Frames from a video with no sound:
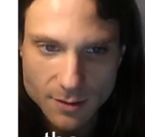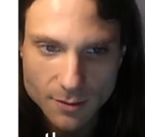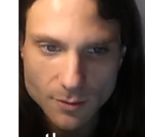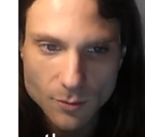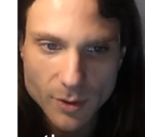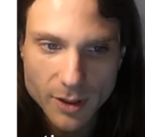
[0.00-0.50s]

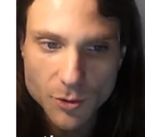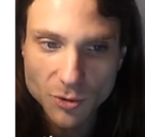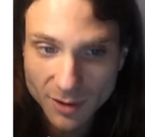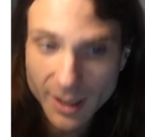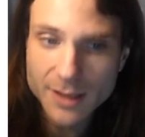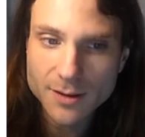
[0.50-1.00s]
We
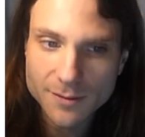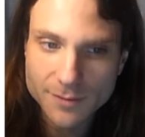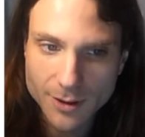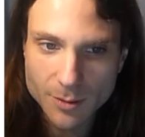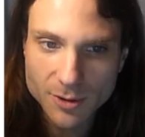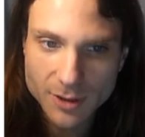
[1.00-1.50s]
create a
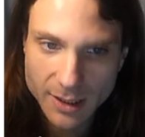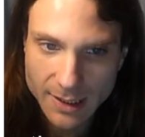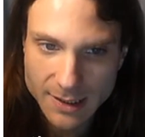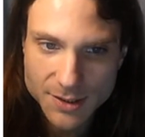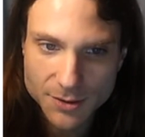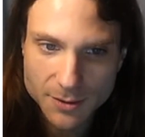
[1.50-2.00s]
variable
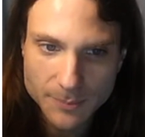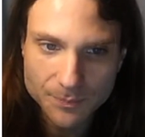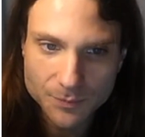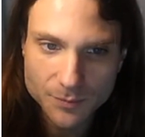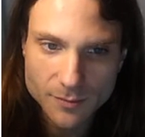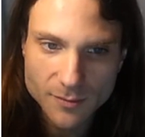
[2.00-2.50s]
answer,
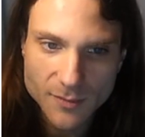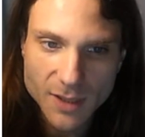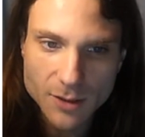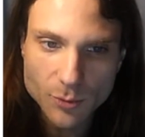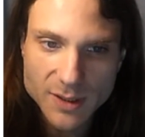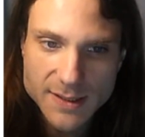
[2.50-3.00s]
and
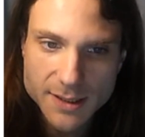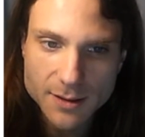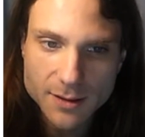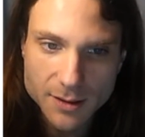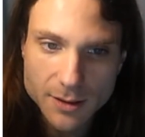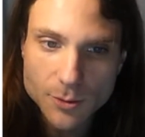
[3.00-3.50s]
we set it
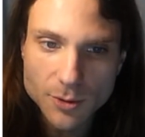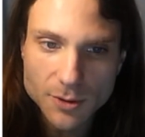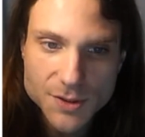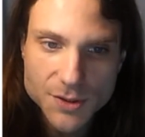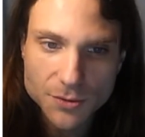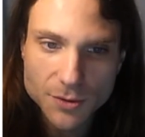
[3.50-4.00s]
equal
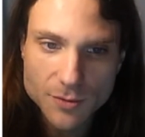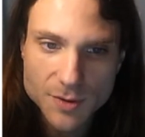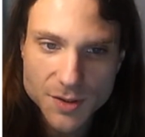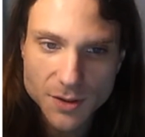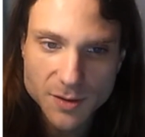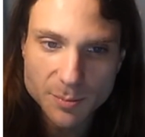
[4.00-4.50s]
to the
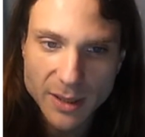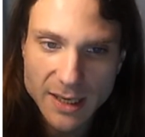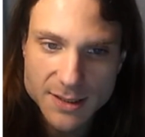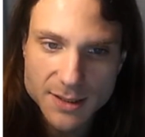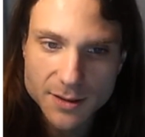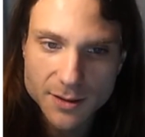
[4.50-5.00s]
result of
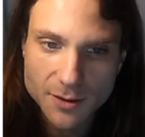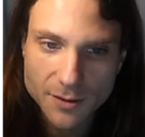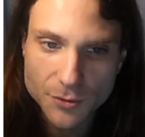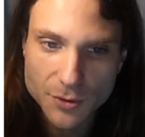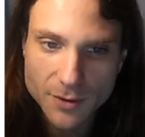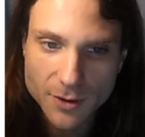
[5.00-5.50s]
passing in our three
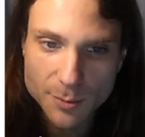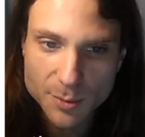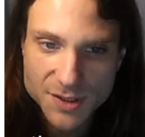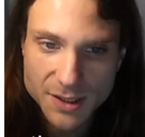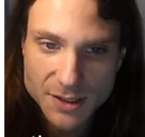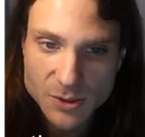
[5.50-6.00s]
variables
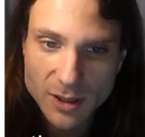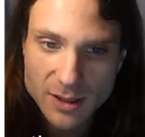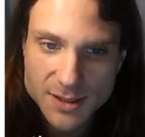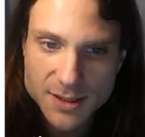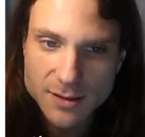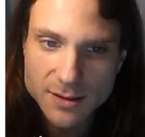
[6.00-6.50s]
x, y,
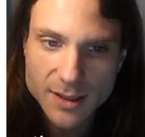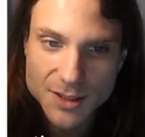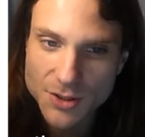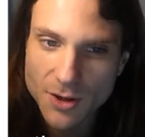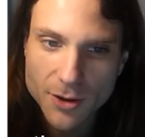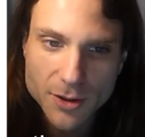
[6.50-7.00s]
z as
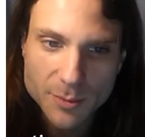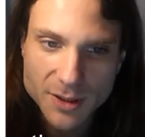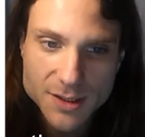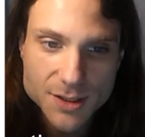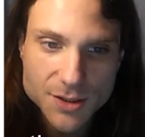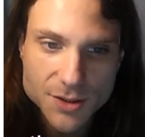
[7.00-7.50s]

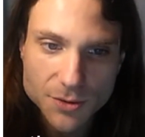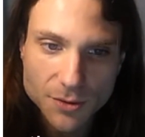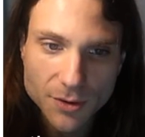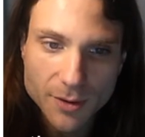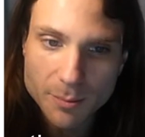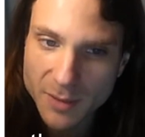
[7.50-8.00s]
arguments to
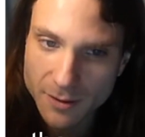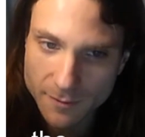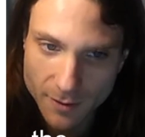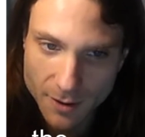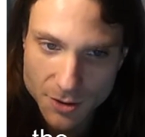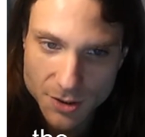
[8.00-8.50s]
the min
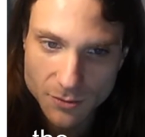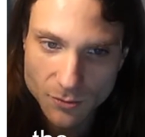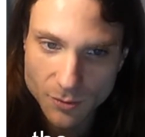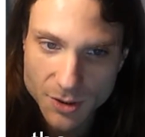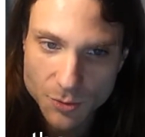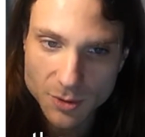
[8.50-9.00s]
function,
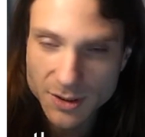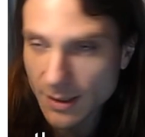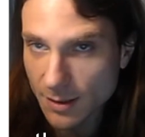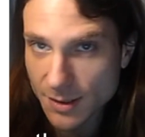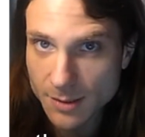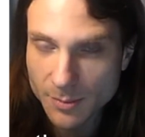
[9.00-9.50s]
which will tell us
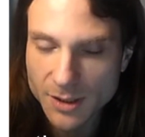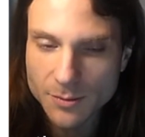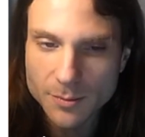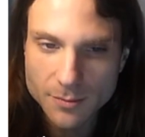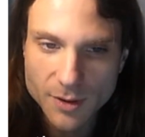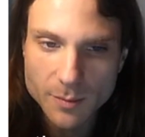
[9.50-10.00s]
the
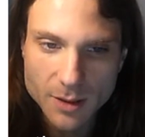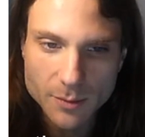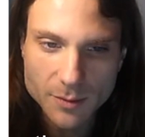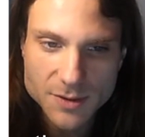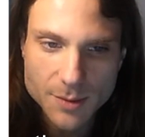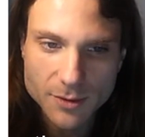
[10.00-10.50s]
minimum or
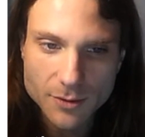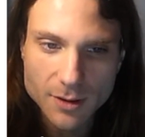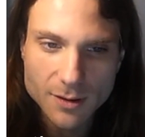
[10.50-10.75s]
something, right?